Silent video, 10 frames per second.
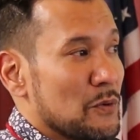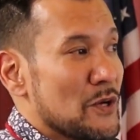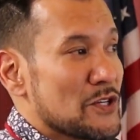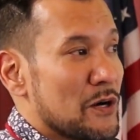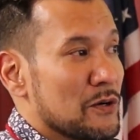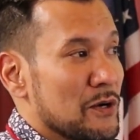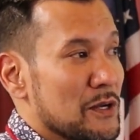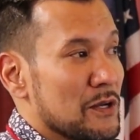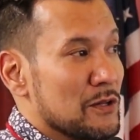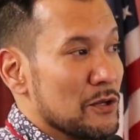which are going
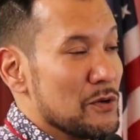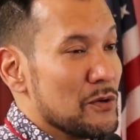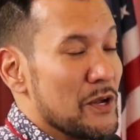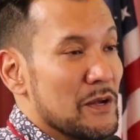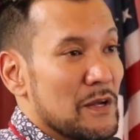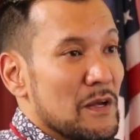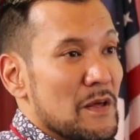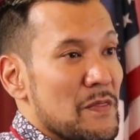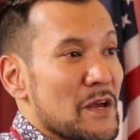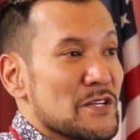to include
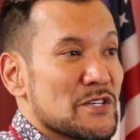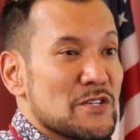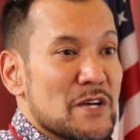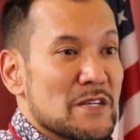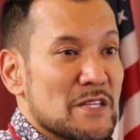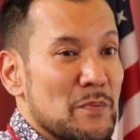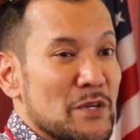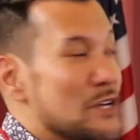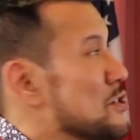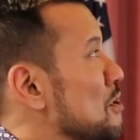things such as the
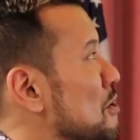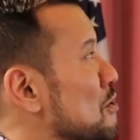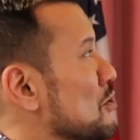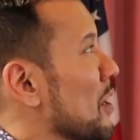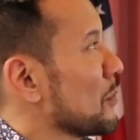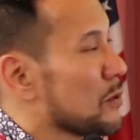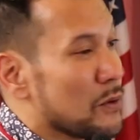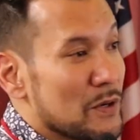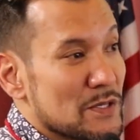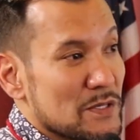petition to use travel
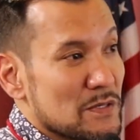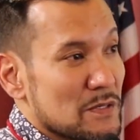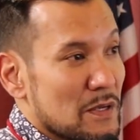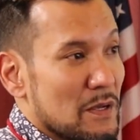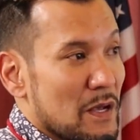courts,